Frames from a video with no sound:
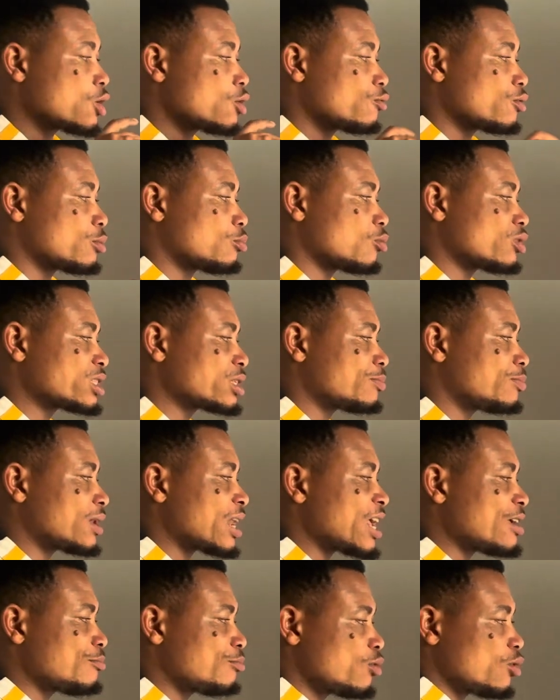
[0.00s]
We
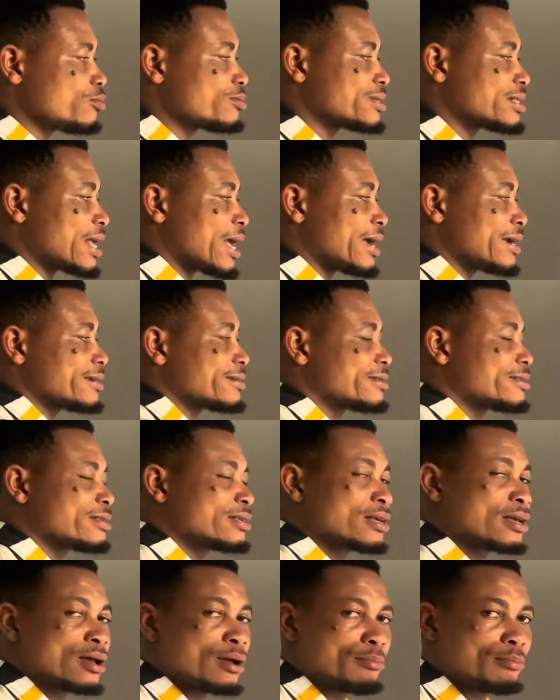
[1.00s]
multiply both sides
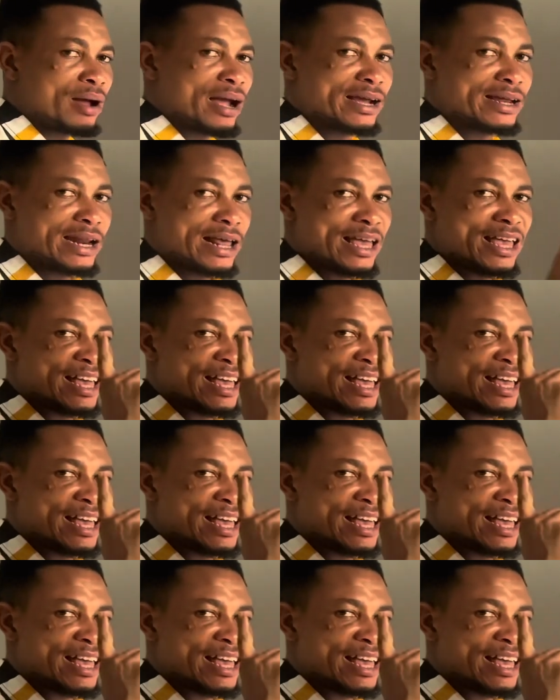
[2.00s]
by the